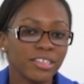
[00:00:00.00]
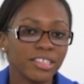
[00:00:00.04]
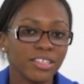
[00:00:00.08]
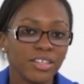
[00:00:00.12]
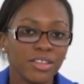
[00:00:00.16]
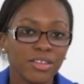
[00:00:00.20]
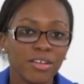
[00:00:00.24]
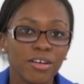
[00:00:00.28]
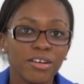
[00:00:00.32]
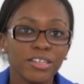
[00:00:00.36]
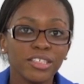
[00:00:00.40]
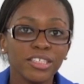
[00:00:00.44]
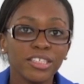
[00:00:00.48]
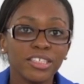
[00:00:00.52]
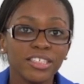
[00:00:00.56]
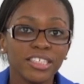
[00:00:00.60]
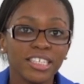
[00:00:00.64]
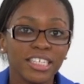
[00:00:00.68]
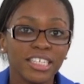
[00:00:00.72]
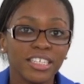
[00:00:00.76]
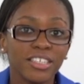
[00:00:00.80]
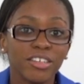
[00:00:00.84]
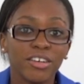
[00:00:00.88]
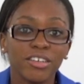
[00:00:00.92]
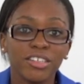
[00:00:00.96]
Thornton
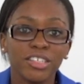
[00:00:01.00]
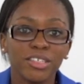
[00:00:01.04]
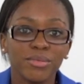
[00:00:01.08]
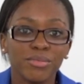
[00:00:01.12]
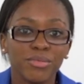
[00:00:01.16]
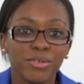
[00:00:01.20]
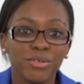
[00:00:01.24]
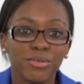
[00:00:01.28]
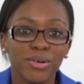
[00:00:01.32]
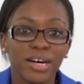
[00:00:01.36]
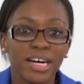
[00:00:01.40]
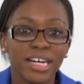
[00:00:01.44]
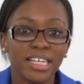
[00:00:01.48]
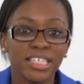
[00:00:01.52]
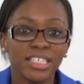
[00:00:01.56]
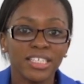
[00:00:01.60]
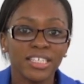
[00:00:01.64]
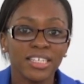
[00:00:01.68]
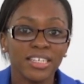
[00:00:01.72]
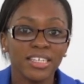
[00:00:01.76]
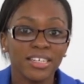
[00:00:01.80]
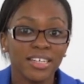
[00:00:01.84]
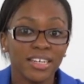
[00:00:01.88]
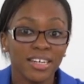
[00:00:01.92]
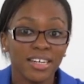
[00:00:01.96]
and Dr. Morash,
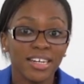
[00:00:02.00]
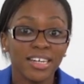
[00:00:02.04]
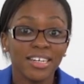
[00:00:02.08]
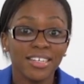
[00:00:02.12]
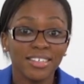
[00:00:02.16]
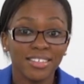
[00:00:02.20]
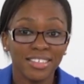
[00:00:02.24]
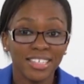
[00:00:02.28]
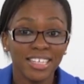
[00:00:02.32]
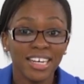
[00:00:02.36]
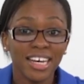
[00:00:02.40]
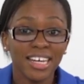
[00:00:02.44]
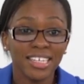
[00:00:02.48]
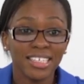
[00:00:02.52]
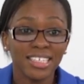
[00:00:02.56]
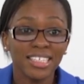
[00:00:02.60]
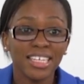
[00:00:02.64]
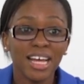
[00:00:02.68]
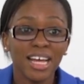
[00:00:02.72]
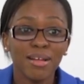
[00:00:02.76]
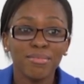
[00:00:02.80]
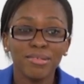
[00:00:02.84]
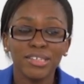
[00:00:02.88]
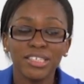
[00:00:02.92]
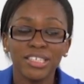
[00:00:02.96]
are they
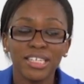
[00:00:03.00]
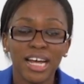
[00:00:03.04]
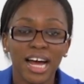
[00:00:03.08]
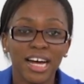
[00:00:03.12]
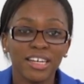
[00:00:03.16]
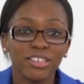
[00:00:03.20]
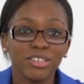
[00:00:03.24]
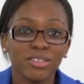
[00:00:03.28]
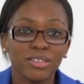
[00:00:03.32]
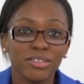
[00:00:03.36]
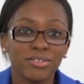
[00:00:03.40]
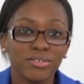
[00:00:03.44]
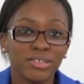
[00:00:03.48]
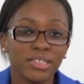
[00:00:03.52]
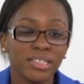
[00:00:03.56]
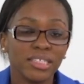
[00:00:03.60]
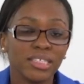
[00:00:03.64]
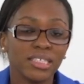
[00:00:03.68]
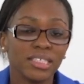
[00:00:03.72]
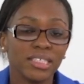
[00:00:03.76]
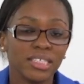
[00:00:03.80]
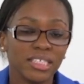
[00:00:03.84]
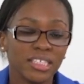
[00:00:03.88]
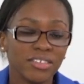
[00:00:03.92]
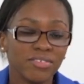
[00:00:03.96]
established actual
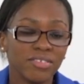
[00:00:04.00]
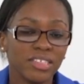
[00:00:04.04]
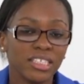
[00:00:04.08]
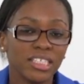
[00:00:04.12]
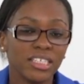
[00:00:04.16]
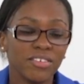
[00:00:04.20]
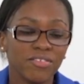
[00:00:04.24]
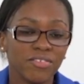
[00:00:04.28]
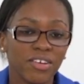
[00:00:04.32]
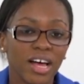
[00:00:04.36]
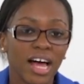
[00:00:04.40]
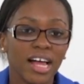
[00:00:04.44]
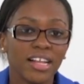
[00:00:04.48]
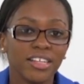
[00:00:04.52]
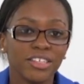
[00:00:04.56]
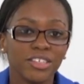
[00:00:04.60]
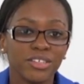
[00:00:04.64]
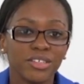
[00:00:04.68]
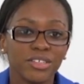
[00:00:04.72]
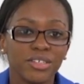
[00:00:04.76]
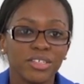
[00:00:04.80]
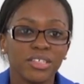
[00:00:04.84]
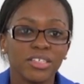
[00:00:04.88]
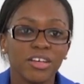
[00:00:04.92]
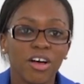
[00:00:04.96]
resistivity
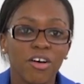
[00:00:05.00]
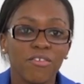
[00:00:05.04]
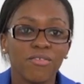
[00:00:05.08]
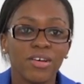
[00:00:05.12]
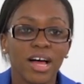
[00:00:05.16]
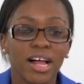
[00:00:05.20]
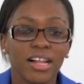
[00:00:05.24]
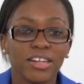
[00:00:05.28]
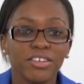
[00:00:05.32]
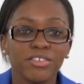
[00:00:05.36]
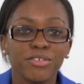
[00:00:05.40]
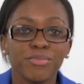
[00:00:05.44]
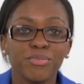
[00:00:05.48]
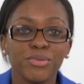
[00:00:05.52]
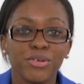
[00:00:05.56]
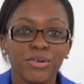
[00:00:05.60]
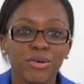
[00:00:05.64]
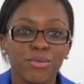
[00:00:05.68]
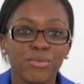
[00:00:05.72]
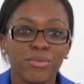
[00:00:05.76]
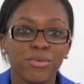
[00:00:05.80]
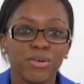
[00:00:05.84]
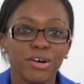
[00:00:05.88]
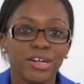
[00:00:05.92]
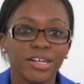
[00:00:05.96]
values of ultrapure
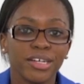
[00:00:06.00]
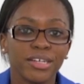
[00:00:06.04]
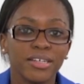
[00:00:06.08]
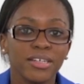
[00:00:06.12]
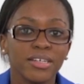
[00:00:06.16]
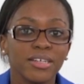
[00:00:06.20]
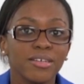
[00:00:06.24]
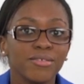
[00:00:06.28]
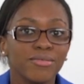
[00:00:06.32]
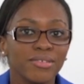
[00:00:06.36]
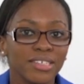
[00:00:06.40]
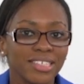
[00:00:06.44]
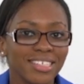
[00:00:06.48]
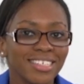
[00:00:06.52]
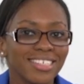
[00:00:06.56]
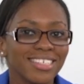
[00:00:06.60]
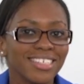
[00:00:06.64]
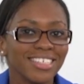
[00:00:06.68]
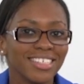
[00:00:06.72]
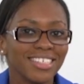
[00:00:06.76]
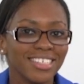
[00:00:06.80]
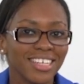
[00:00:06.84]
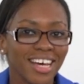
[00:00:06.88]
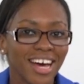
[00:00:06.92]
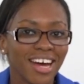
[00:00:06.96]
water, which is
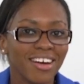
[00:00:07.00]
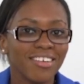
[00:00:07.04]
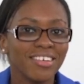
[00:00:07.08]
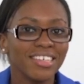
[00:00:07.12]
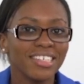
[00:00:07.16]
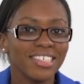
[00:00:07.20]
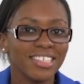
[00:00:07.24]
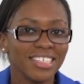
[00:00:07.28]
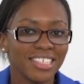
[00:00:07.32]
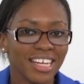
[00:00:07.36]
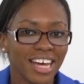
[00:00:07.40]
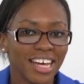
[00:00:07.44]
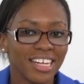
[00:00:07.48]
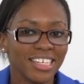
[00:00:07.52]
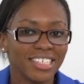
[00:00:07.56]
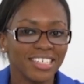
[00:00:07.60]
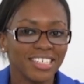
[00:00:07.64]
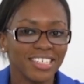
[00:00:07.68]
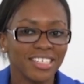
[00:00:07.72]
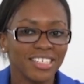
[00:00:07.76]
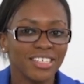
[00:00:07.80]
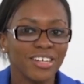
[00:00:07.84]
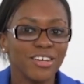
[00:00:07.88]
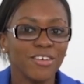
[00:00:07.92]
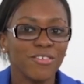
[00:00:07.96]
the current standard
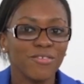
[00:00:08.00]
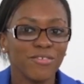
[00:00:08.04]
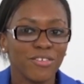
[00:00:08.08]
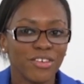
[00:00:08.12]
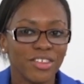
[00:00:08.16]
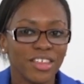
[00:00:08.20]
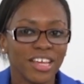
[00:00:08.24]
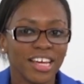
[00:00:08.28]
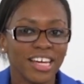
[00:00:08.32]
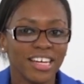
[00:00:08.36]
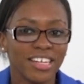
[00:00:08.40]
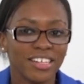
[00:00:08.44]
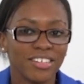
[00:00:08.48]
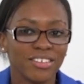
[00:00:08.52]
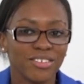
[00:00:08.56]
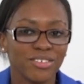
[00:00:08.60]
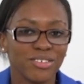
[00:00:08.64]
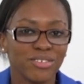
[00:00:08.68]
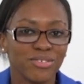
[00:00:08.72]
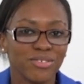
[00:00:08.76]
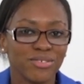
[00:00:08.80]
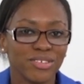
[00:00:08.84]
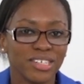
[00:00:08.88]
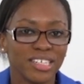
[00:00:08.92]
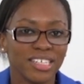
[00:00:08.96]
for the
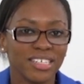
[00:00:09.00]
industry.